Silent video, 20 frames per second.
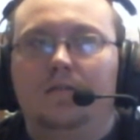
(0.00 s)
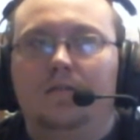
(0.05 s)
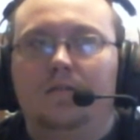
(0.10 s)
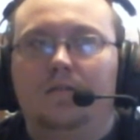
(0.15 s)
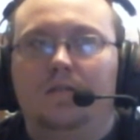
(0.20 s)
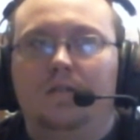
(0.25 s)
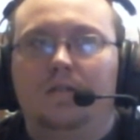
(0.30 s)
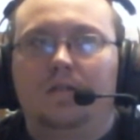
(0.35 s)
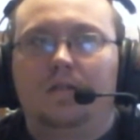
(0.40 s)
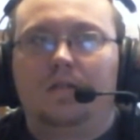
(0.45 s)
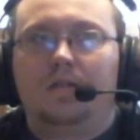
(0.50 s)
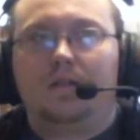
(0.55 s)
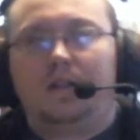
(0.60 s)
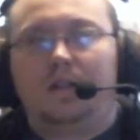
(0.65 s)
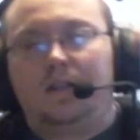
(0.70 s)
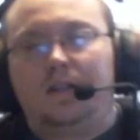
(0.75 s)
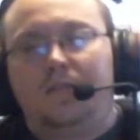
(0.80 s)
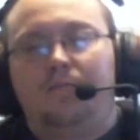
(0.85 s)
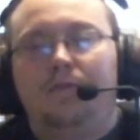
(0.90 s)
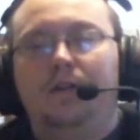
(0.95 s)
well,
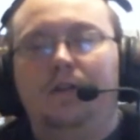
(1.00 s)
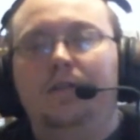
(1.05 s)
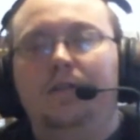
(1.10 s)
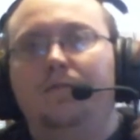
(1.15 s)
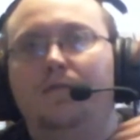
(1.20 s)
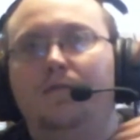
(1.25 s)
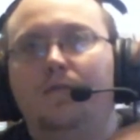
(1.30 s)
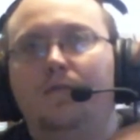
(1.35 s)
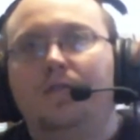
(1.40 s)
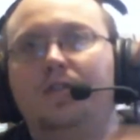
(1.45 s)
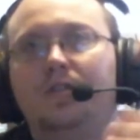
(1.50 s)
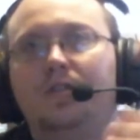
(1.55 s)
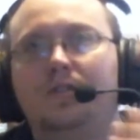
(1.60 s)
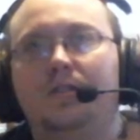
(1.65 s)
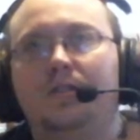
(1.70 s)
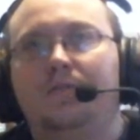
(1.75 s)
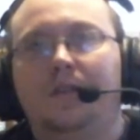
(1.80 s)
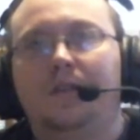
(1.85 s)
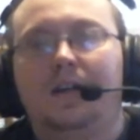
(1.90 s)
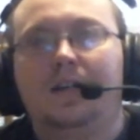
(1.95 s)
it reinforces
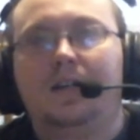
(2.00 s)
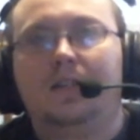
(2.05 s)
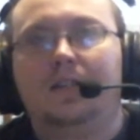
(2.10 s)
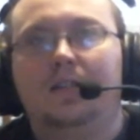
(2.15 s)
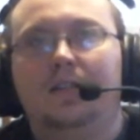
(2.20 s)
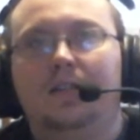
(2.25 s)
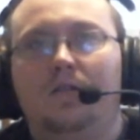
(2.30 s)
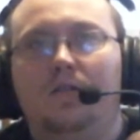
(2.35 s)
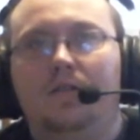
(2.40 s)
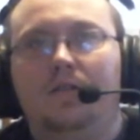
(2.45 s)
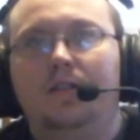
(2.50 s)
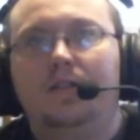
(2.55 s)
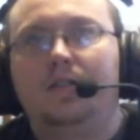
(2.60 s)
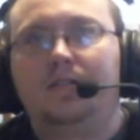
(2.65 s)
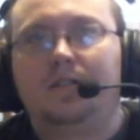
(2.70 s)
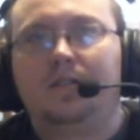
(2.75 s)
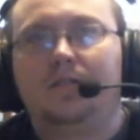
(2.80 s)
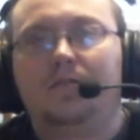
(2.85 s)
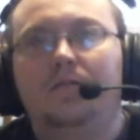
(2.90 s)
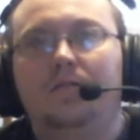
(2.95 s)
the fact that all these
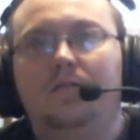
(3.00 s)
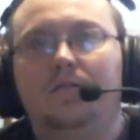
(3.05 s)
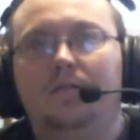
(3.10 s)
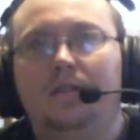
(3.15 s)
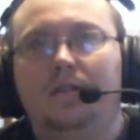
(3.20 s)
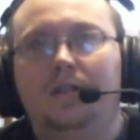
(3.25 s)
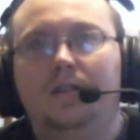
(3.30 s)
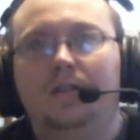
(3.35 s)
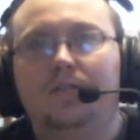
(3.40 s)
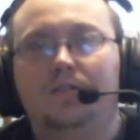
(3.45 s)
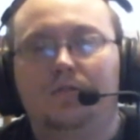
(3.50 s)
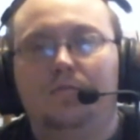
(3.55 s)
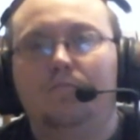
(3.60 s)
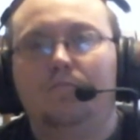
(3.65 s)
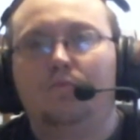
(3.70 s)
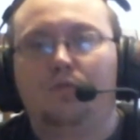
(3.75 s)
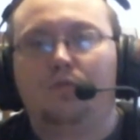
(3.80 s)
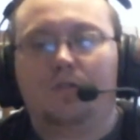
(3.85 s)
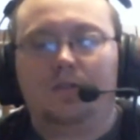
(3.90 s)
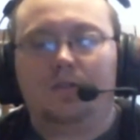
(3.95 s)
other things are
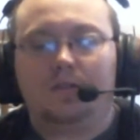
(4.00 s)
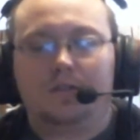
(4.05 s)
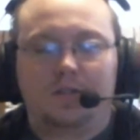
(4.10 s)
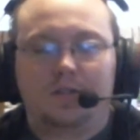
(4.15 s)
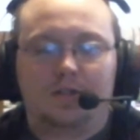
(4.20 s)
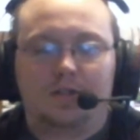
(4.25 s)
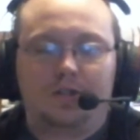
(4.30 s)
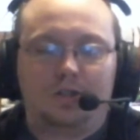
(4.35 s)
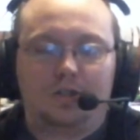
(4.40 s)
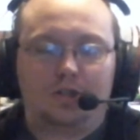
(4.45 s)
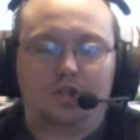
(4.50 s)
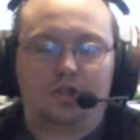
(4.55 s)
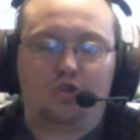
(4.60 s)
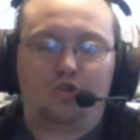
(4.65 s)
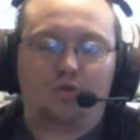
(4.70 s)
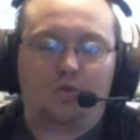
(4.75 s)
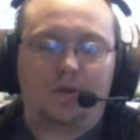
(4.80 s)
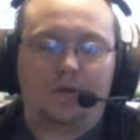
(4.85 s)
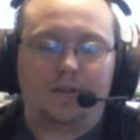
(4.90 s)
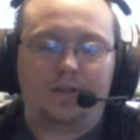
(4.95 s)
important, such as
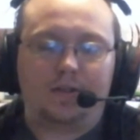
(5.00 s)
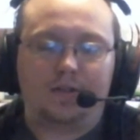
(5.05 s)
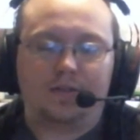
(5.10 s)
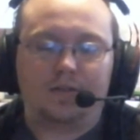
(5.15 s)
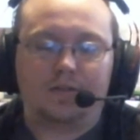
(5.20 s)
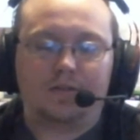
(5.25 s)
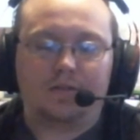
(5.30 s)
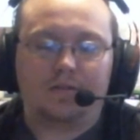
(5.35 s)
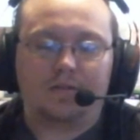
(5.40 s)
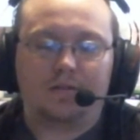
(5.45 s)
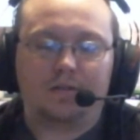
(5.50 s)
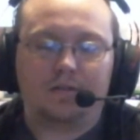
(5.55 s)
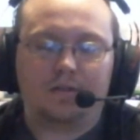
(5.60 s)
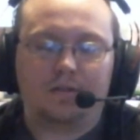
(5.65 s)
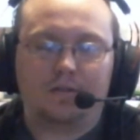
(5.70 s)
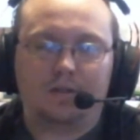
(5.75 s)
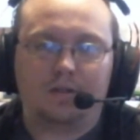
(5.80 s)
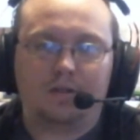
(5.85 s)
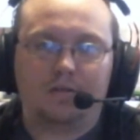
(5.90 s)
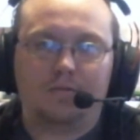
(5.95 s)
choice,
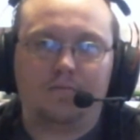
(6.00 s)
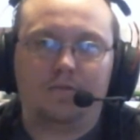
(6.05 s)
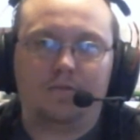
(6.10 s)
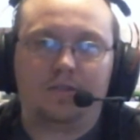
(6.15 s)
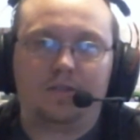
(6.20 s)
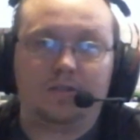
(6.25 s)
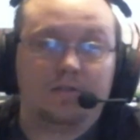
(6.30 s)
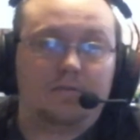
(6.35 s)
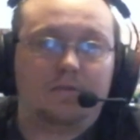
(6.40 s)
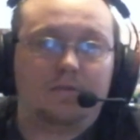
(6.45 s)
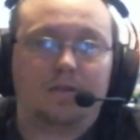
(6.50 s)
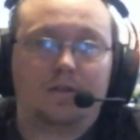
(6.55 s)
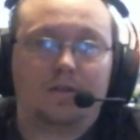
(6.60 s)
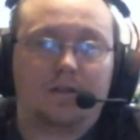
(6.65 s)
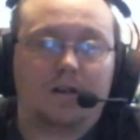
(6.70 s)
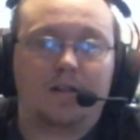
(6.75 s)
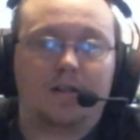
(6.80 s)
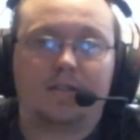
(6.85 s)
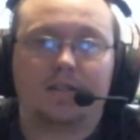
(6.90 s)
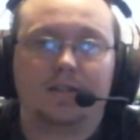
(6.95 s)
dealing with
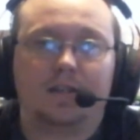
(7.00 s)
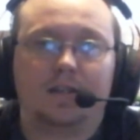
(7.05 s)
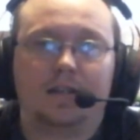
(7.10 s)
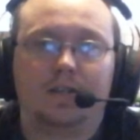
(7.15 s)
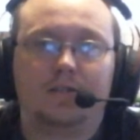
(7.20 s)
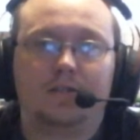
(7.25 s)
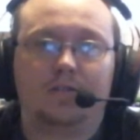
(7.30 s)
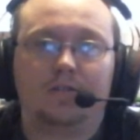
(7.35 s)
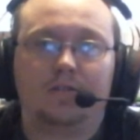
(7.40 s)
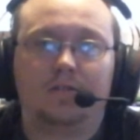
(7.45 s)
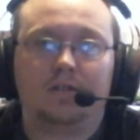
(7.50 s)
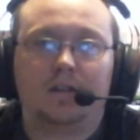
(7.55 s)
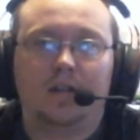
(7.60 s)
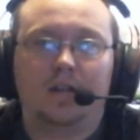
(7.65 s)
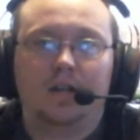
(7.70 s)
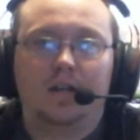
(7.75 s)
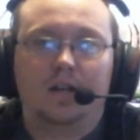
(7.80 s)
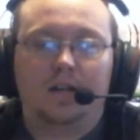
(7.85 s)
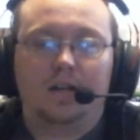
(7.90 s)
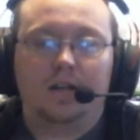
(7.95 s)
loss and anger,
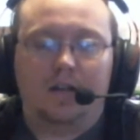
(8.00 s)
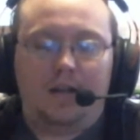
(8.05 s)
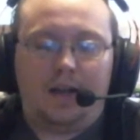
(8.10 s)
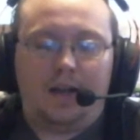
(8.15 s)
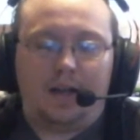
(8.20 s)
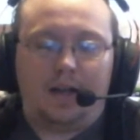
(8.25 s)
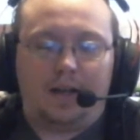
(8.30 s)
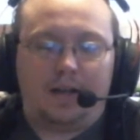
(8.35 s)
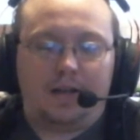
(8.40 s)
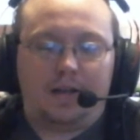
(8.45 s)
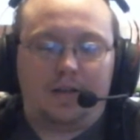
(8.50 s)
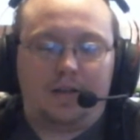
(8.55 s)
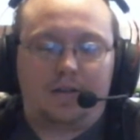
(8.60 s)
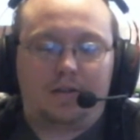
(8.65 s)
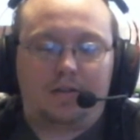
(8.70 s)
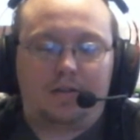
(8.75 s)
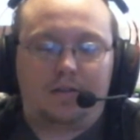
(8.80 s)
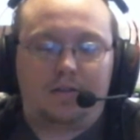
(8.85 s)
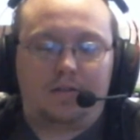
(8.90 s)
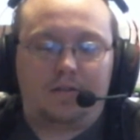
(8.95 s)

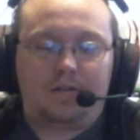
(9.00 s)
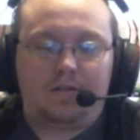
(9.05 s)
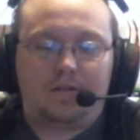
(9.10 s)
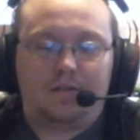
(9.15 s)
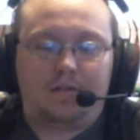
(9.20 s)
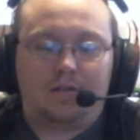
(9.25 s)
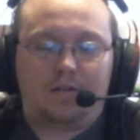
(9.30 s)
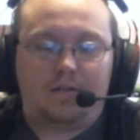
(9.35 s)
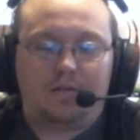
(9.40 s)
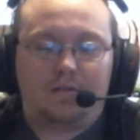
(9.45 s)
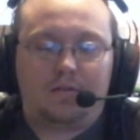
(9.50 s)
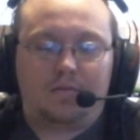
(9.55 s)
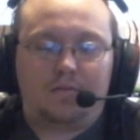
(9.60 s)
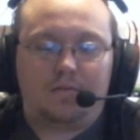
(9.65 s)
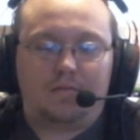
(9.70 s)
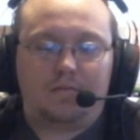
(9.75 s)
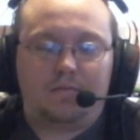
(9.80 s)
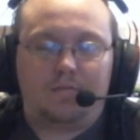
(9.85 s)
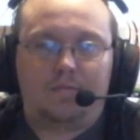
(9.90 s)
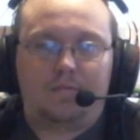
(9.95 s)
and,
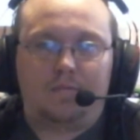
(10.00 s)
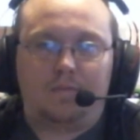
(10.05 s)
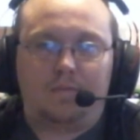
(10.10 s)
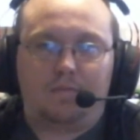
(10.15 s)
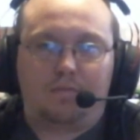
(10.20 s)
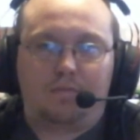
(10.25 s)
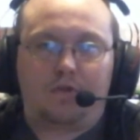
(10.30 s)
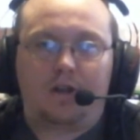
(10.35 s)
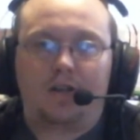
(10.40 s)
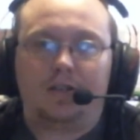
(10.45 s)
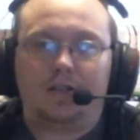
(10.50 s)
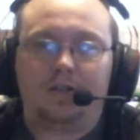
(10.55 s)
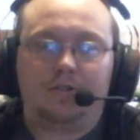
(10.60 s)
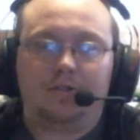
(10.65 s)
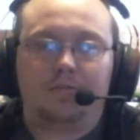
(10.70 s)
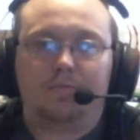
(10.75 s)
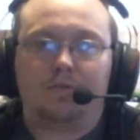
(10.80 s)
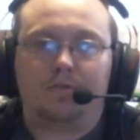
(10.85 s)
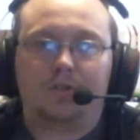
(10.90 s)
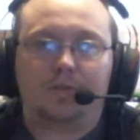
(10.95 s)
broadening your
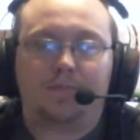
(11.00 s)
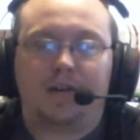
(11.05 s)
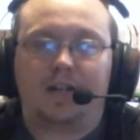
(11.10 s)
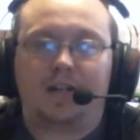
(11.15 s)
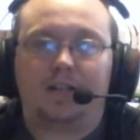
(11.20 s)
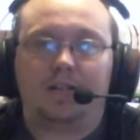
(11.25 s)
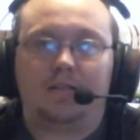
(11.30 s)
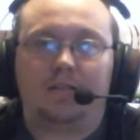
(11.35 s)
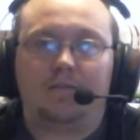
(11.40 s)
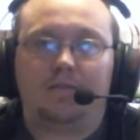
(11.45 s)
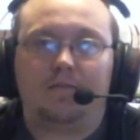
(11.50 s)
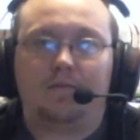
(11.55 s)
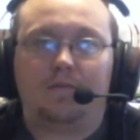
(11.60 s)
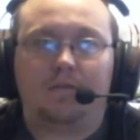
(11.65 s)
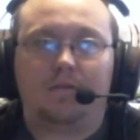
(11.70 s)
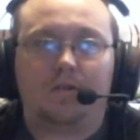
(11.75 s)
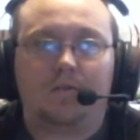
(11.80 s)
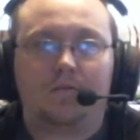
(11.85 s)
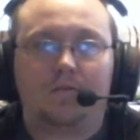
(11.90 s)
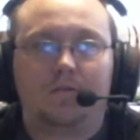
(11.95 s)
perspective
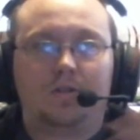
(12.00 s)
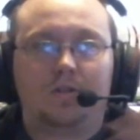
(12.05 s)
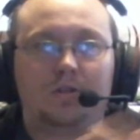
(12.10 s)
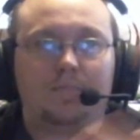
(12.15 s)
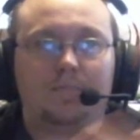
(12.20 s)
to the